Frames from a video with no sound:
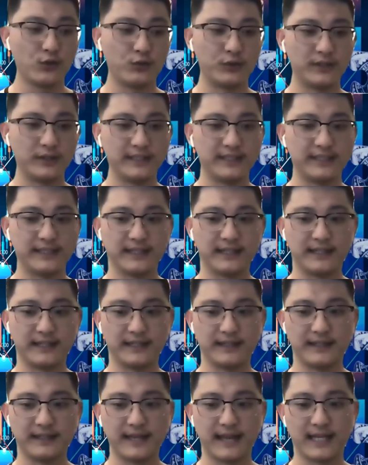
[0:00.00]
really
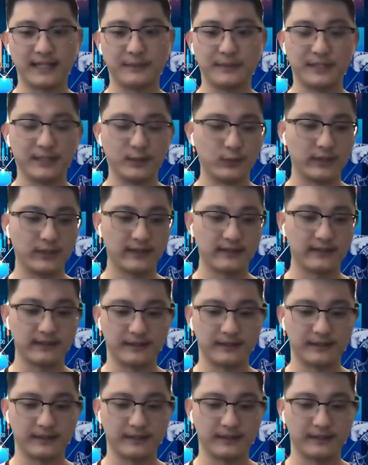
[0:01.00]
adamant with,